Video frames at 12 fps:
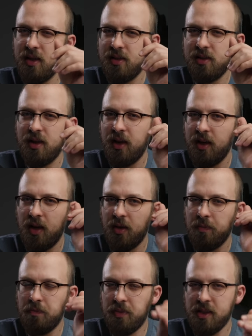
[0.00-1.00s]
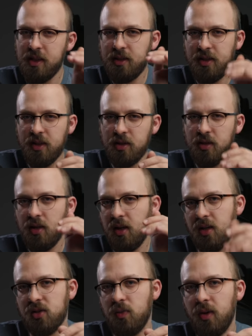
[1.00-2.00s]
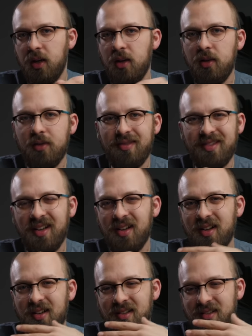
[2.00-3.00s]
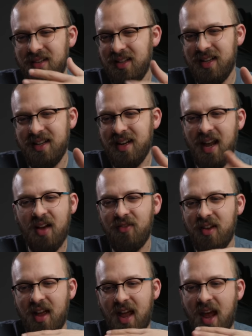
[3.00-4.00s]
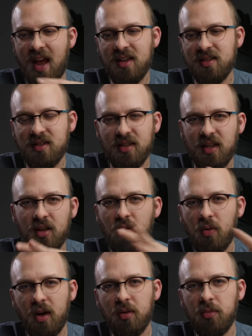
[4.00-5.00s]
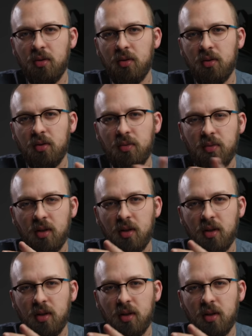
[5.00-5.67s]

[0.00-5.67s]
is in a B tier as well. They didn't have as incredible